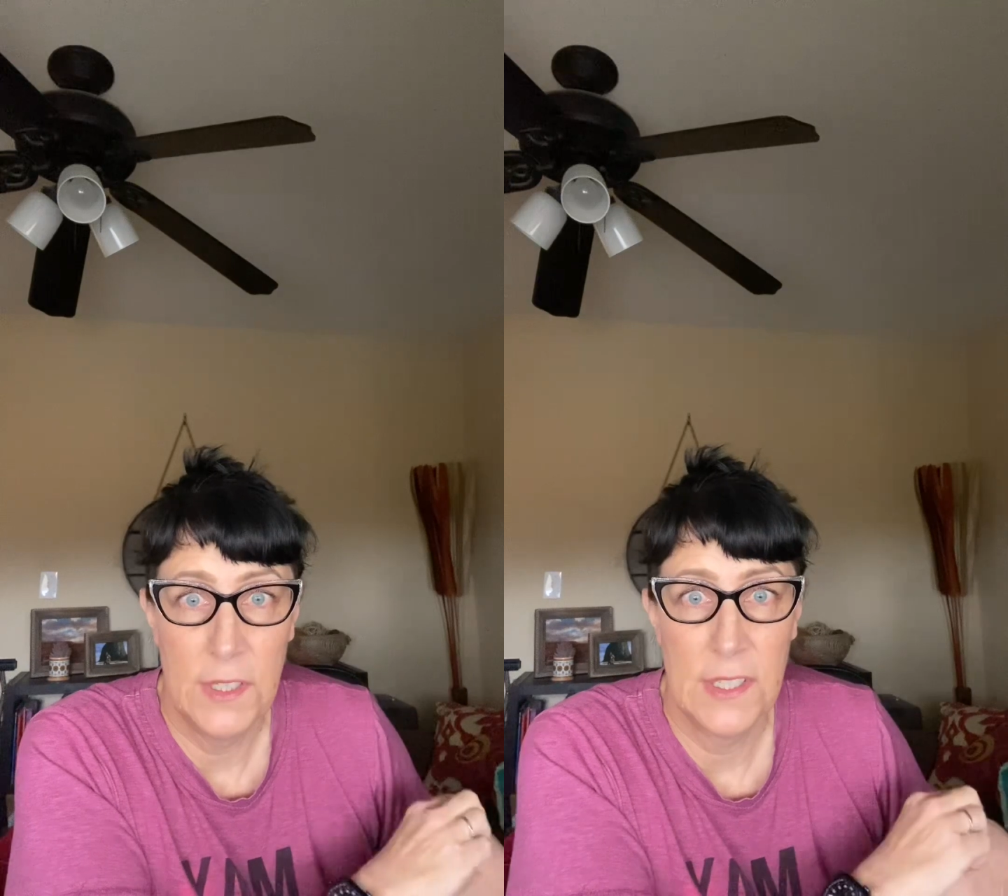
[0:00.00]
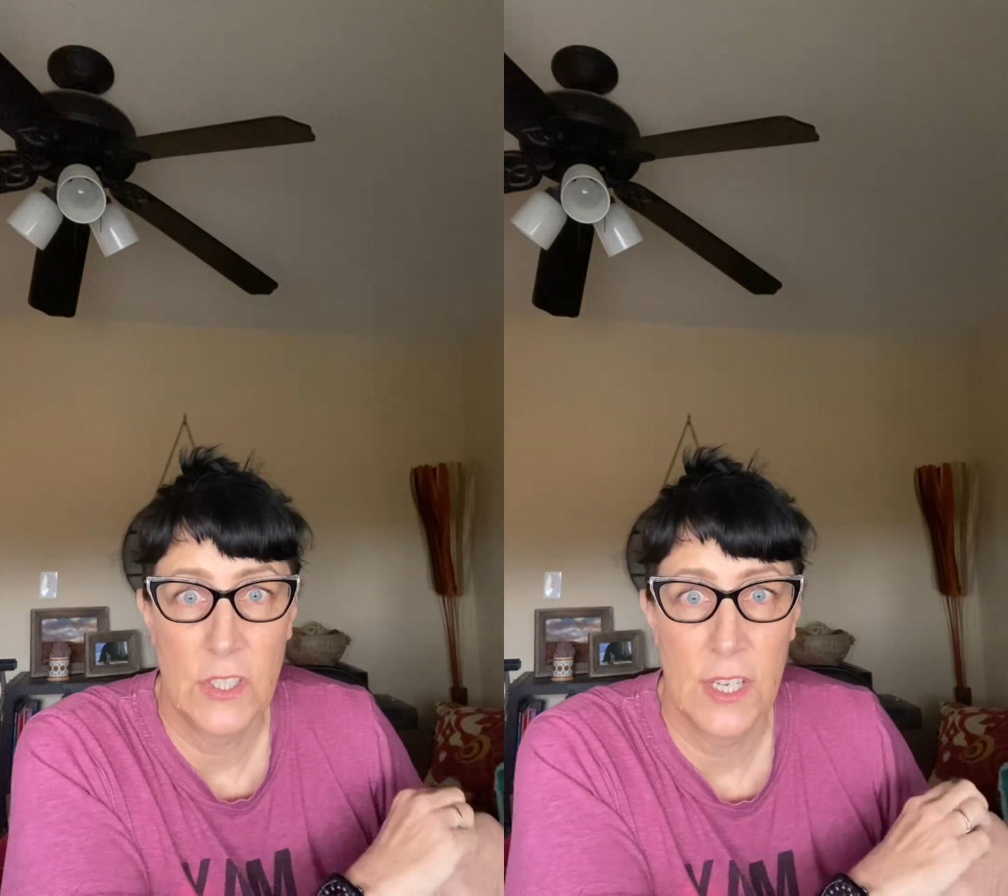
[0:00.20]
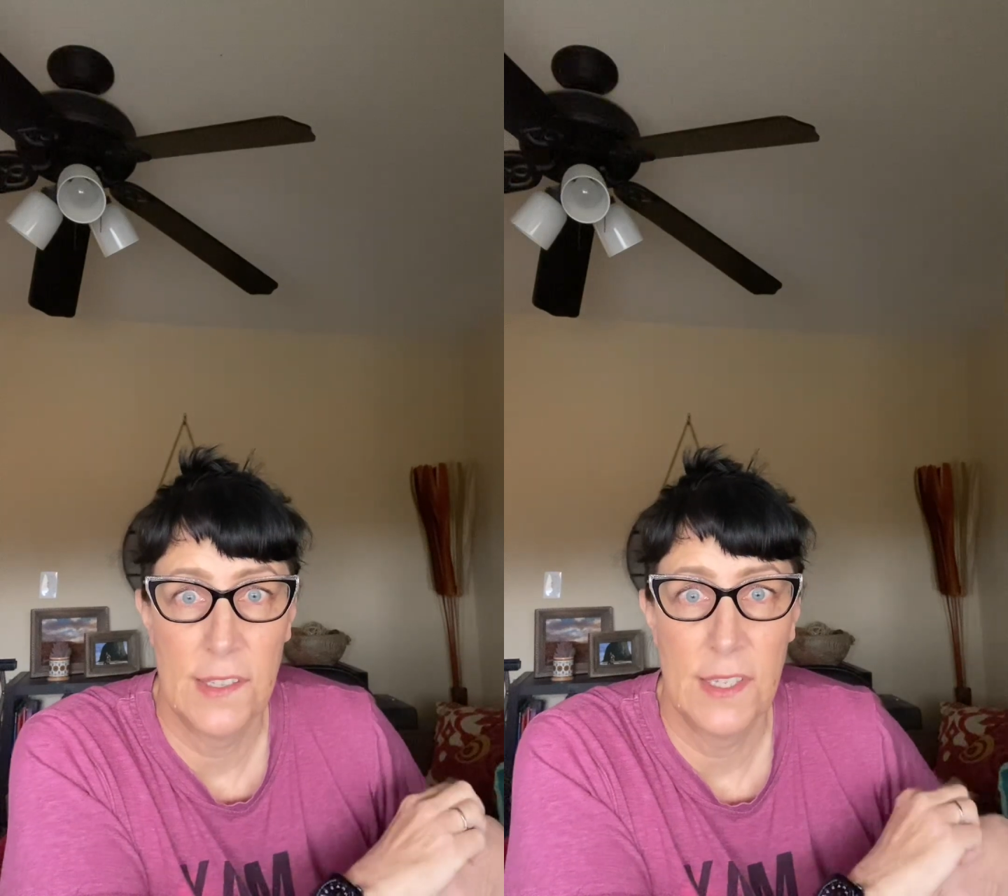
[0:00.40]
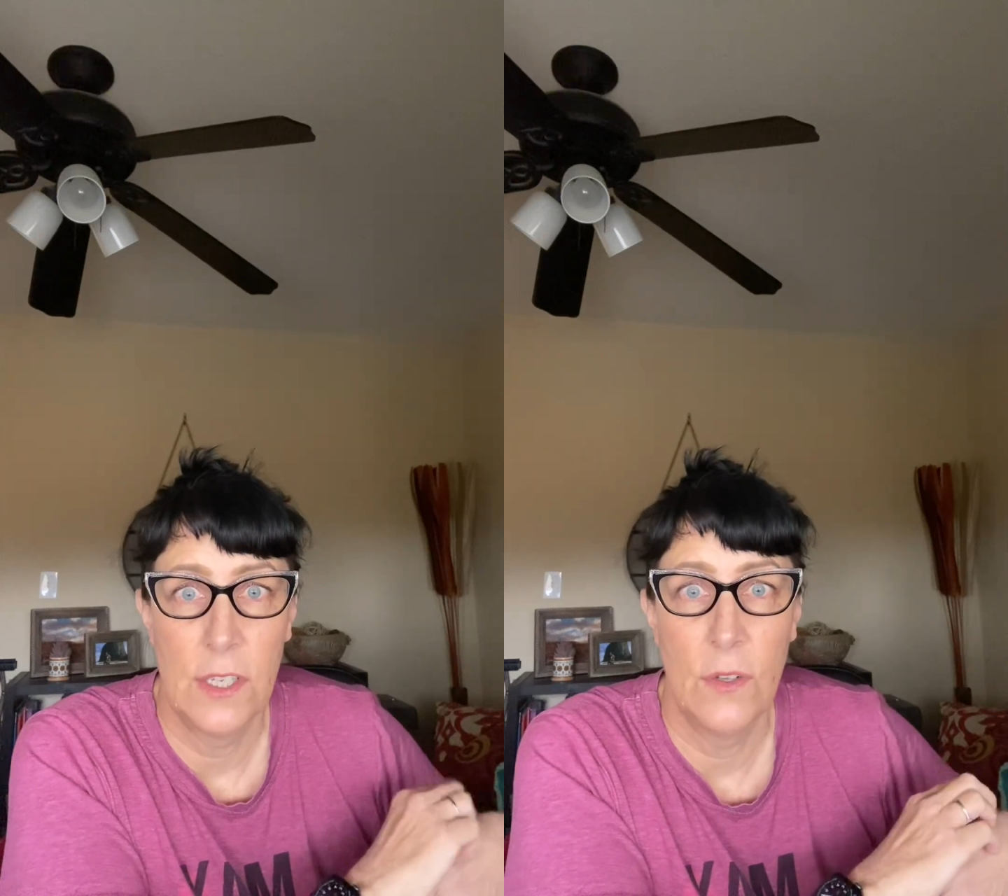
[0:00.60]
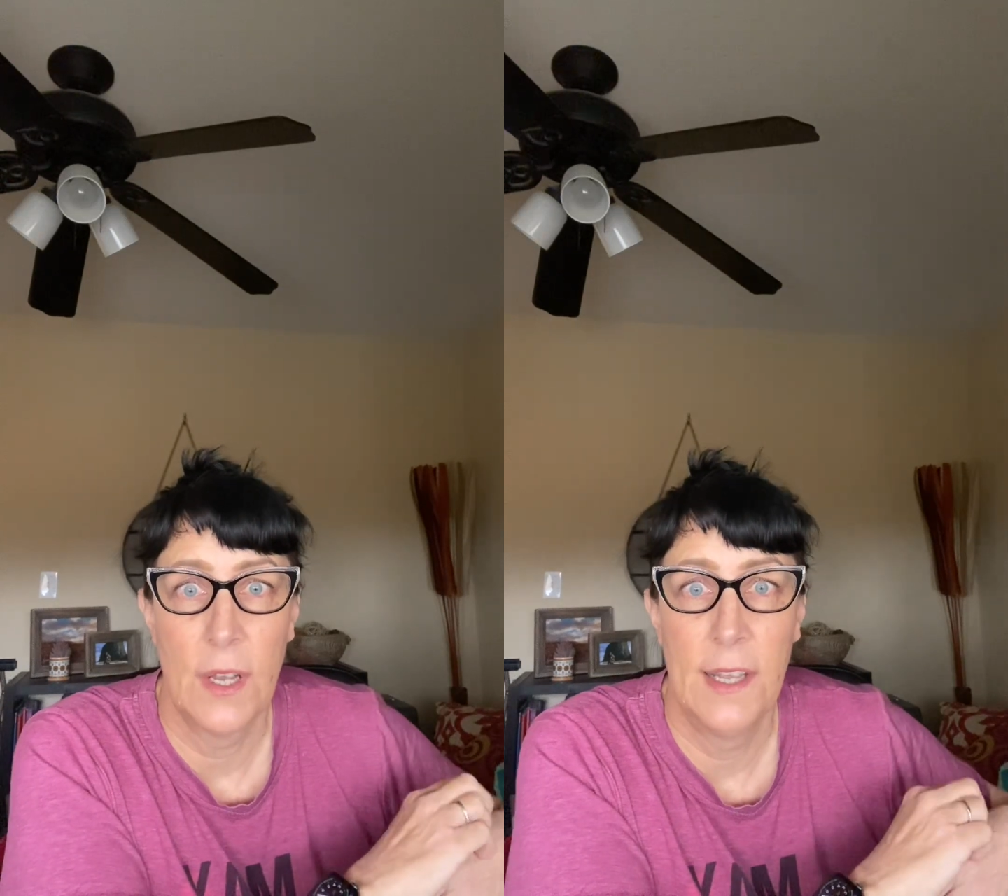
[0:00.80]
suggest that
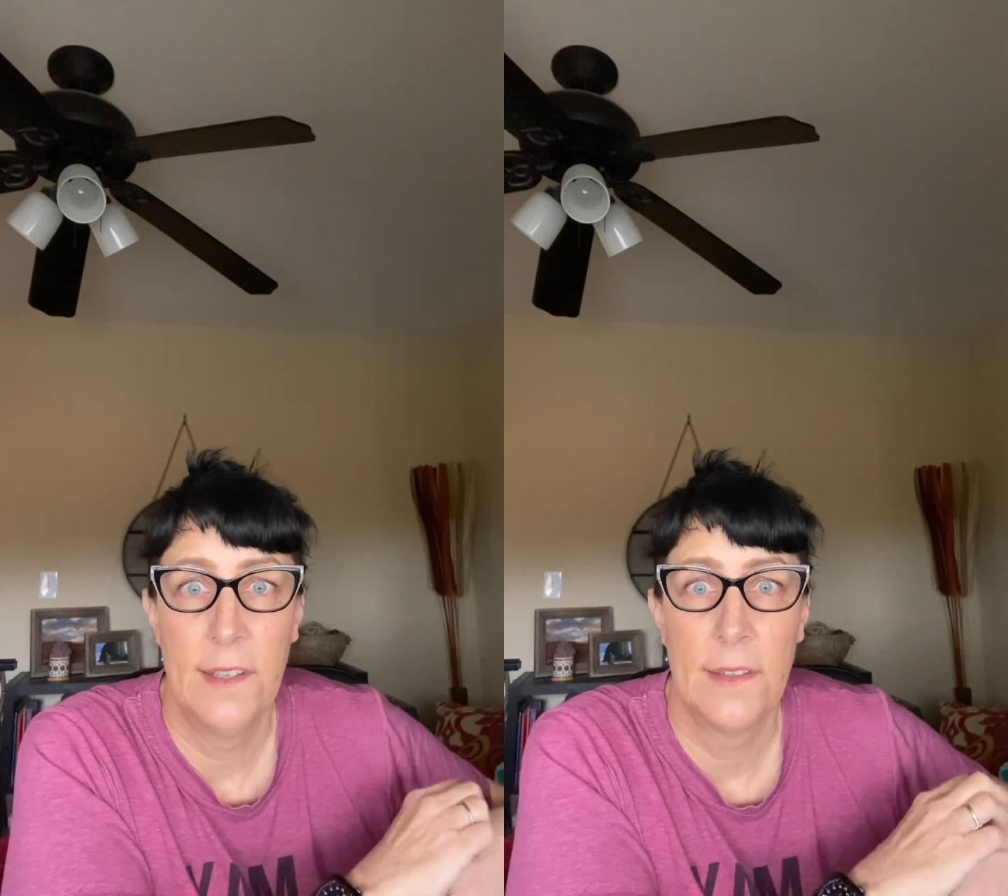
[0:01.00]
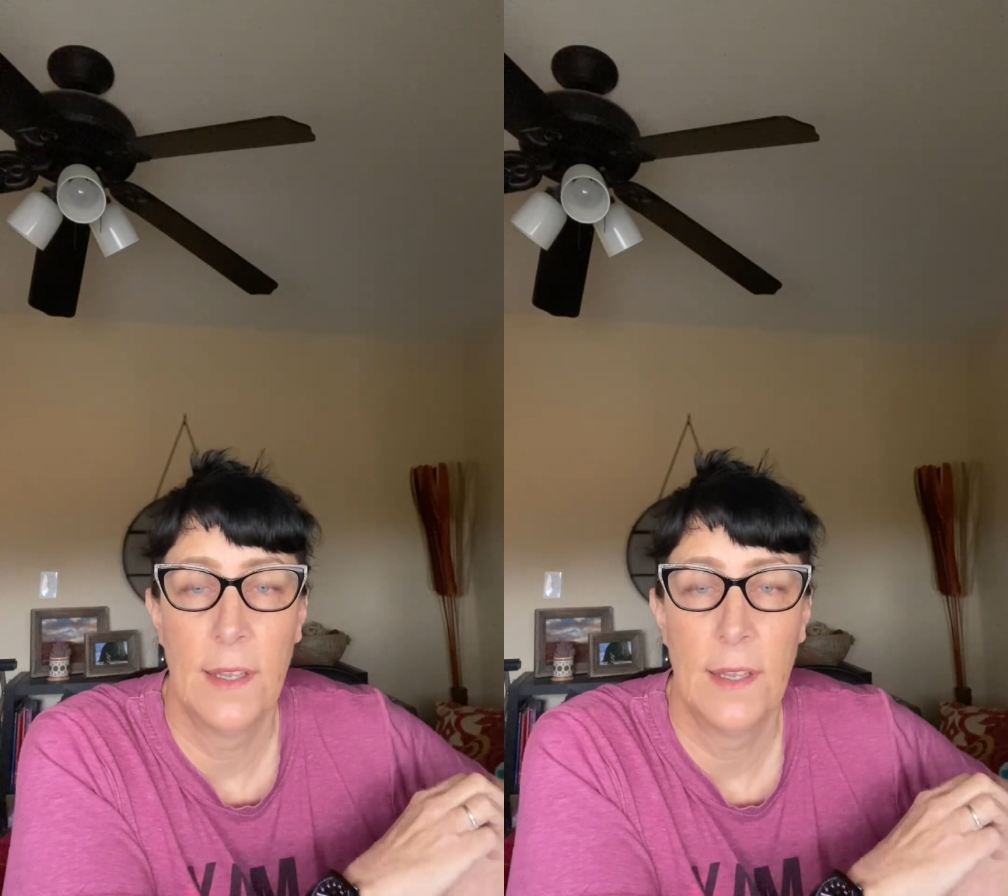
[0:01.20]
you guys